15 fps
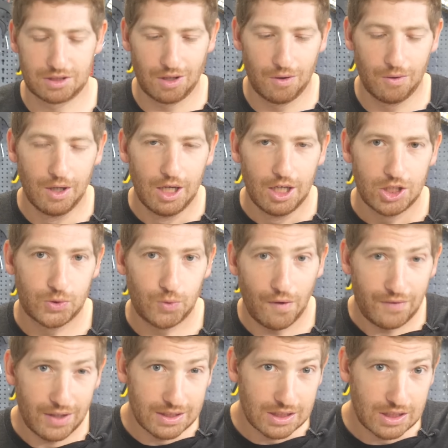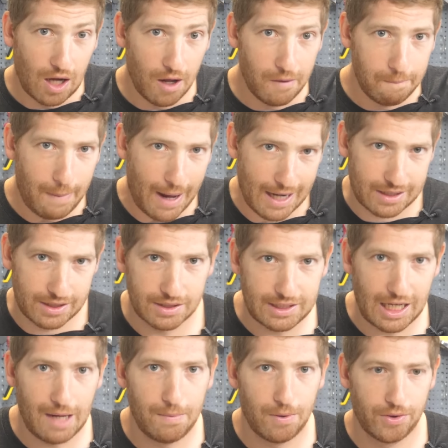So Zwift has gone back to the
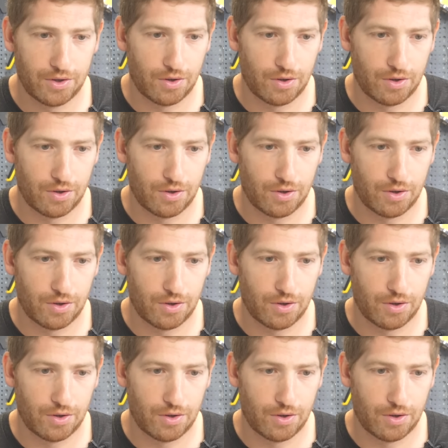table.